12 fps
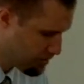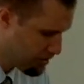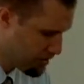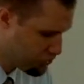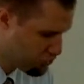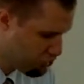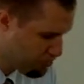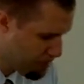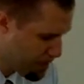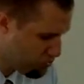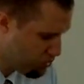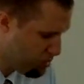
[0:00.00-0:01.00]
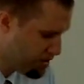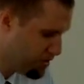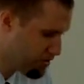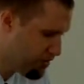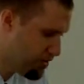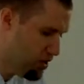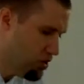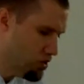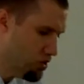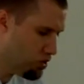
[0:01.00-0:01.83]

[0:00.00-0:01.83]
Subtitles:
Then 2 men will be in the field,